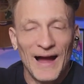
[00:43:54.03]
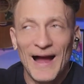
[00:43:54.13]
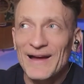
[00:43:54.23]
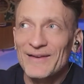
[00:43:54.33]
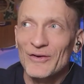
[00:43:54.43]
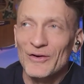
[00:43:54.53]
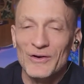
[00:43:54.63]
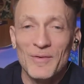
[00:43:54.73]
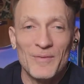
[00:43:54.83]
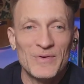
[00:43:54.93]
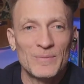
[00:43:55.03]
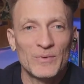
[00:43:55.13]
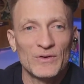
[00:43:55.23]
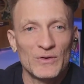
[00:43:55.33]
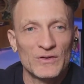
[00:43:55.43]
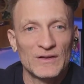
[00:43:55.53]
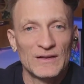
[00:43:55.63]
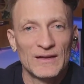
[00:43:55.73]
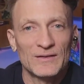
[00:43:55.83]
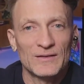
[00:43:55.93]
I have heard about people
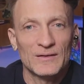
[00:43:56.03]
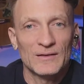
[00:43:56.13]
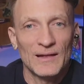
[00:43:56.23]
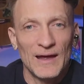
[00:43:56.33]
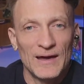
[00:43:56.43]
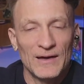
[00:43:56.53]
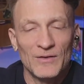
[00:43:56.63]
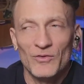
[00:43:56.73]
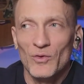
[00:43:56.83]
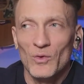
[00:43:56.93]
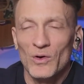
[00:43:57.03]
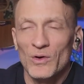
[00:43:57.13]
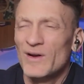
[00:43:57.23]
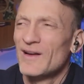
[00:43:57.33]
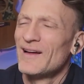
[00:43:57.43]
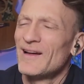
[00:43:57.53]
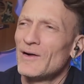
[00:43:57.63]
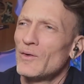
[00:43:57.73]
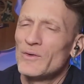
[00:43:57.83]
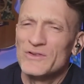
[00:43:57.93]
using this like for,
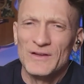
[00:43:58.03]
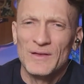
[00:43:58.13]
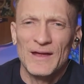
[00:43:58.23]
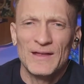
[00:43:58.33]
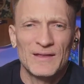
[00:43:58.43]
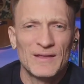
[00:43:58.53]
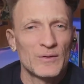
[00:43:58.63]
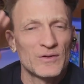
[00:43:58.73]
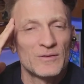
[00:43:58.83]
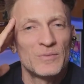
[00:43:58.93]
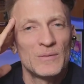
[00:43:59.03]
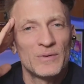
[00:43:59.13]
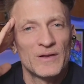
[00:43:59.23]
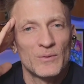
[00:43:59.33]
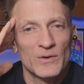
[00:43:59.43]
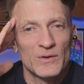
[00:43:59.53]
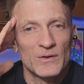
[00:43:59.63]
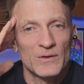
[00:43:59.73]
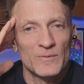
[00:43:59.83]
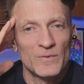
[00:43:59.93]
what was it? There were some people that
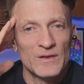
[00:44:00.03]
were,